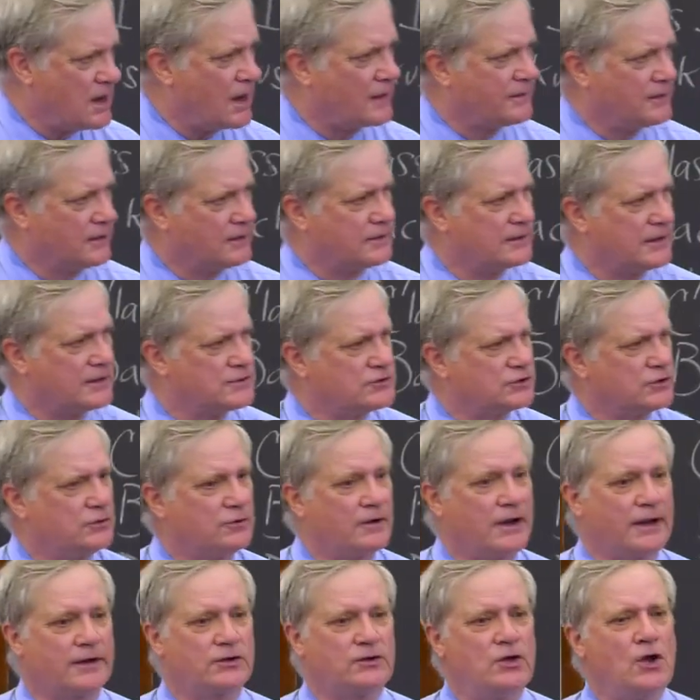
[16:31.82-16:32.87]
think that's
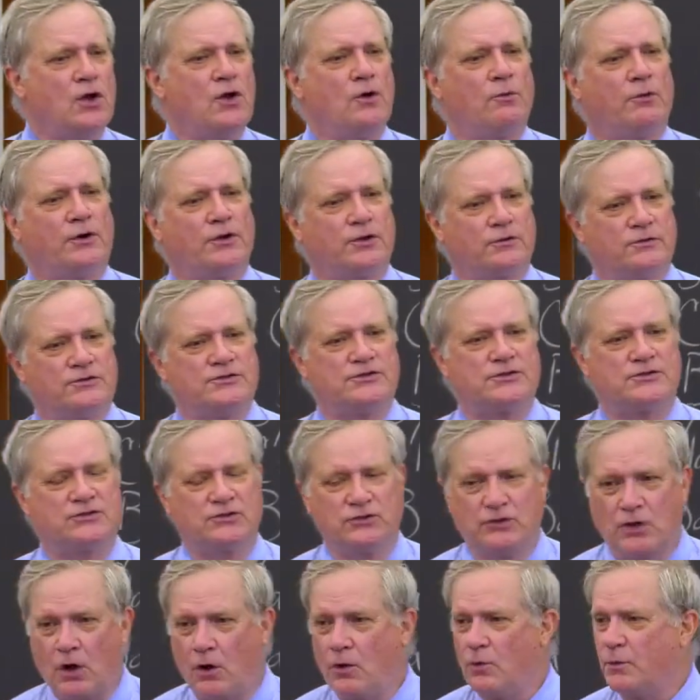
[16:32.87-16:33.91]
correct. Where you can just
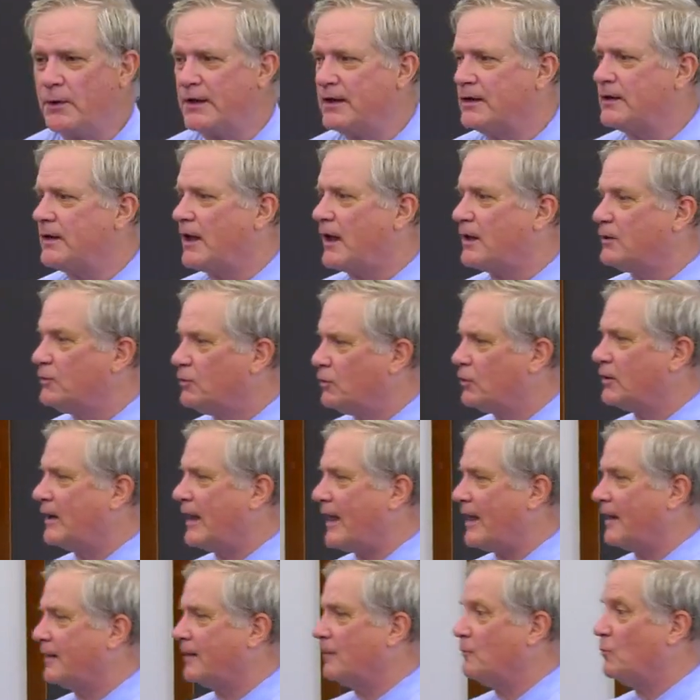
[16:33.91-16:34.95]
go in and look
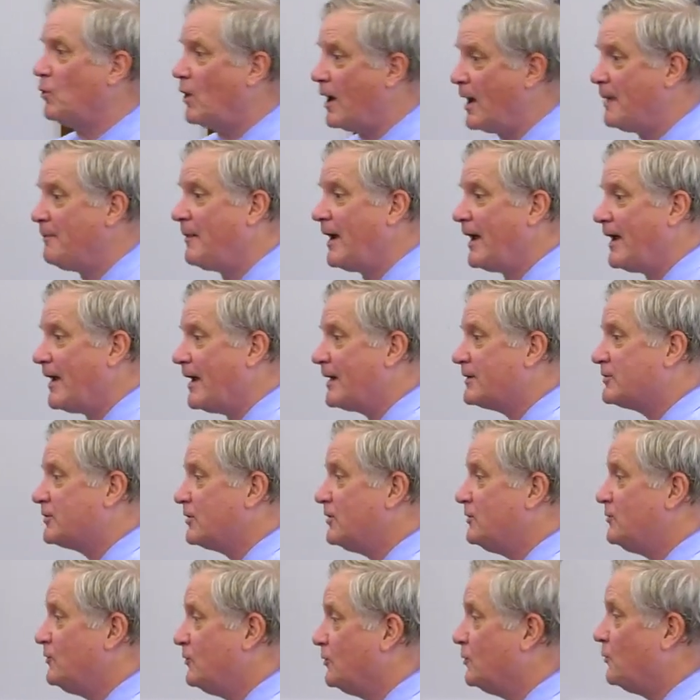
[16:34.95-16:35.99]
at them. Why am I
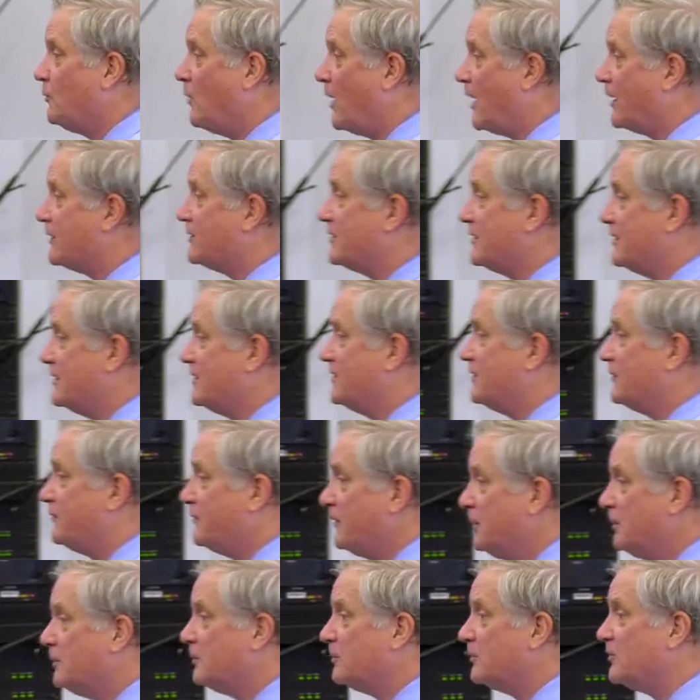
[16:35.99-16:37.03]
asking you to watch these
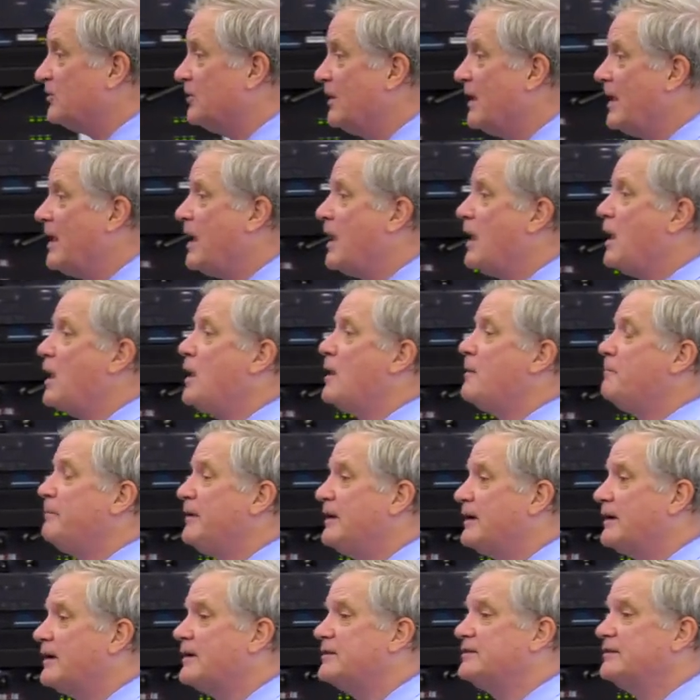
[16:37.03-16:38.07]
films?
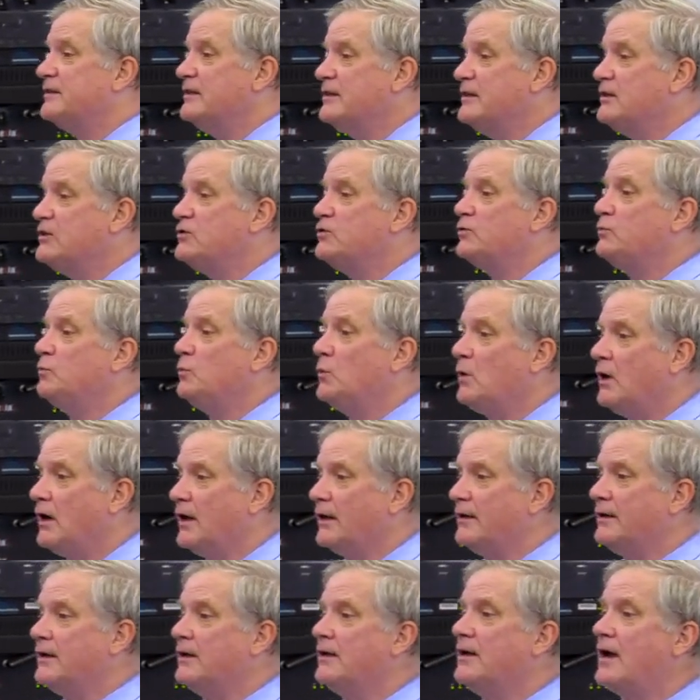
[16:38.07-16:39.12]
Because each
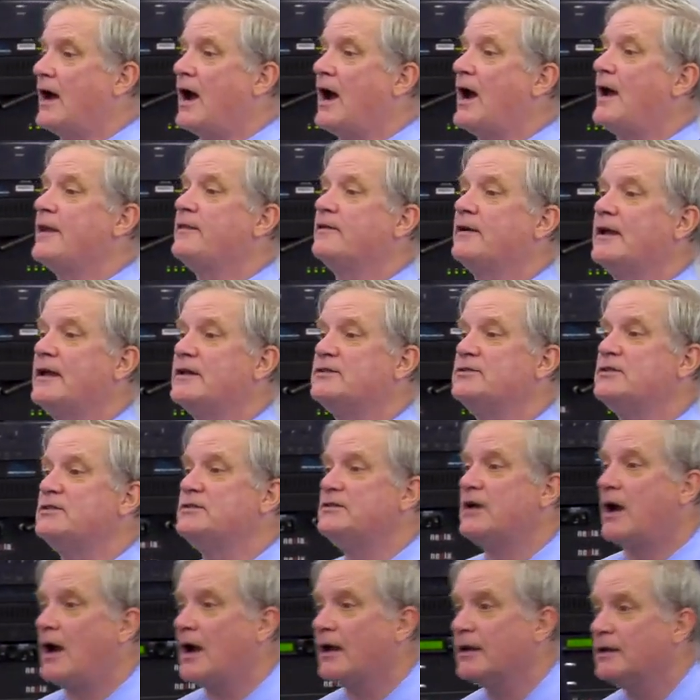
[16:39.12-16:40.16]
one, either as a
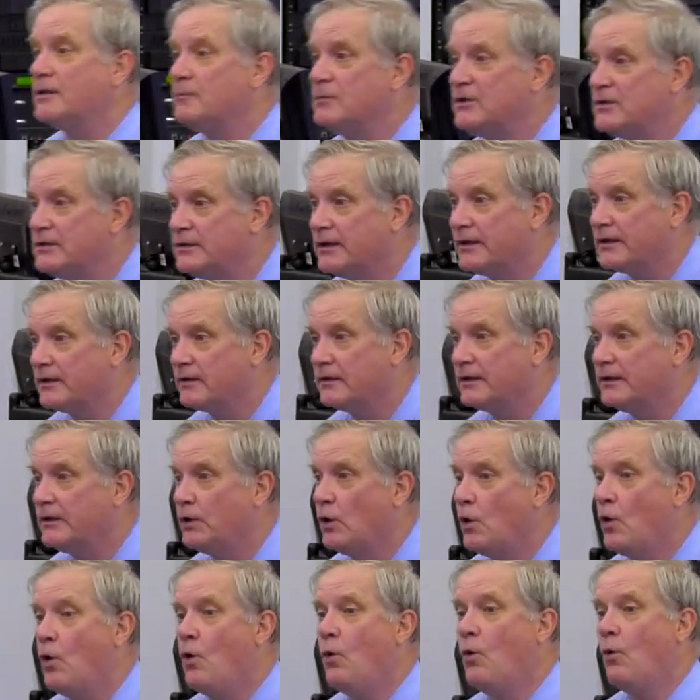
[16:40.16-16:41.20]
documentary
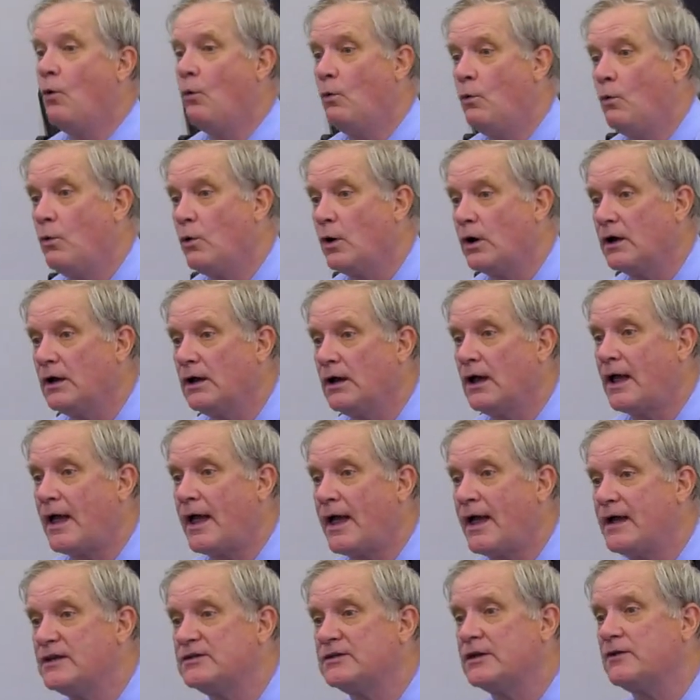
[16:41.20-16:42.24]
or
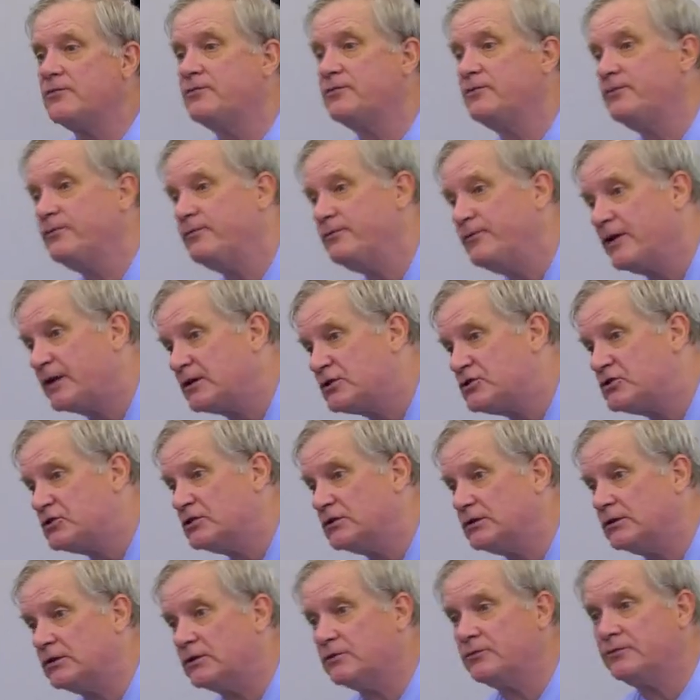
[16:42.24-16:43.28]
as a
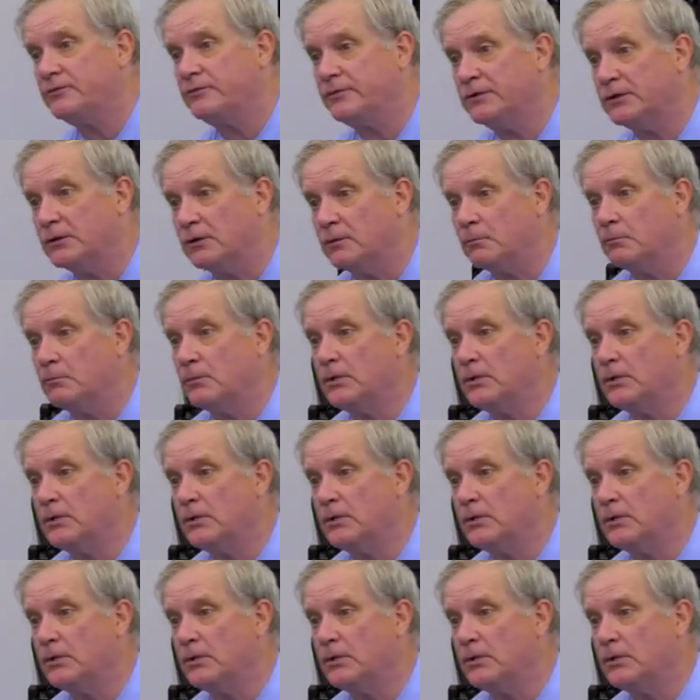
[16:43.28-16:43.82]
fictional film,